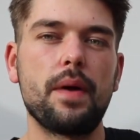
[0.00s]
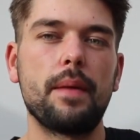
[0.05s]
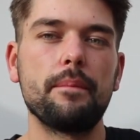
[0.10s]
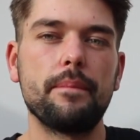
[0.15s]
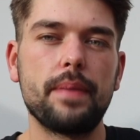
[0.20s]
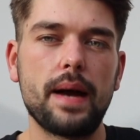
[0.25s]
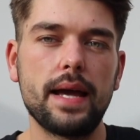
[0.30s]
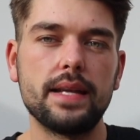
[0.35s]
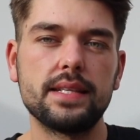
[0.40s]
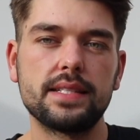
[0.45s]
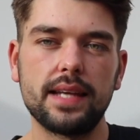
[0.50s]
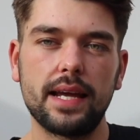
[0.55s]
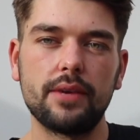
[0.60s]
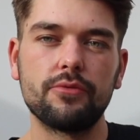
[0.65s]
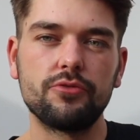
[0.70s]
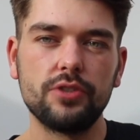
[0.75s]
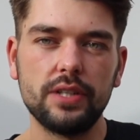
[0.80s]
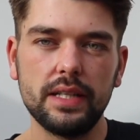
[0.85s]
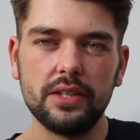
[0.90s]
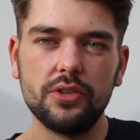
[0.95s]
I'm buying something
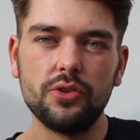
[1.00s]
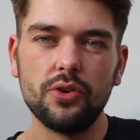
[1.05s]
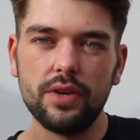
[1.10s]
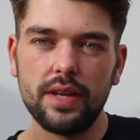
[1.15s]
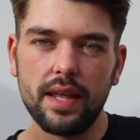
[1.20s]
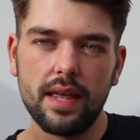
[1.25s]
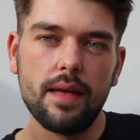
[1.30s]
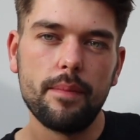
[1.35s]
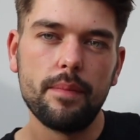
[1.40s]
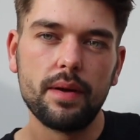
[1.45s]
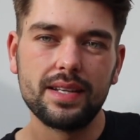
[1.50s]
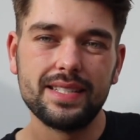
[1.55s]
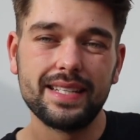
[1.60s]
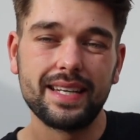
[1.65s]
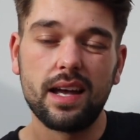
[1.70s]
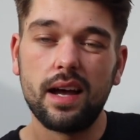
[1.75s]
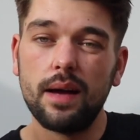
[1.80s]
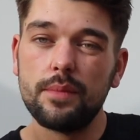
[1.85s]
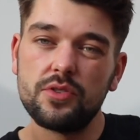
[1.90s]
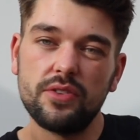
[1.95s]
really good here because
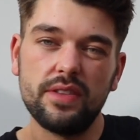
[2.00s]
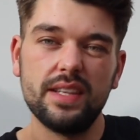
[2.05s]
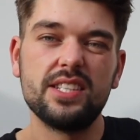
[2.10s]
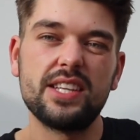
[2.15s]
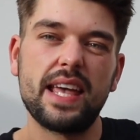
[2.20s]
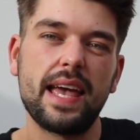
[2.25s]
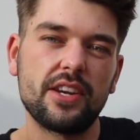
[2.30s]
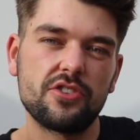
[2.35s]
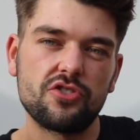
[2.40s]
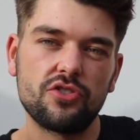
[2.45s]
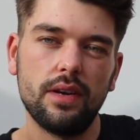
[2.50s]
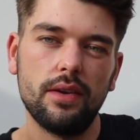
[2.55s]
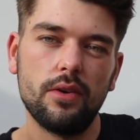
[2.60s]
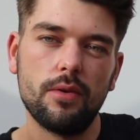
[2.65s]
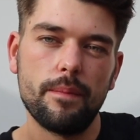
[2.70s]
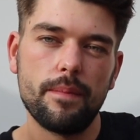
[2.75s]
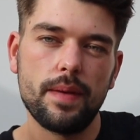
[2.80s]
it comes with these extra little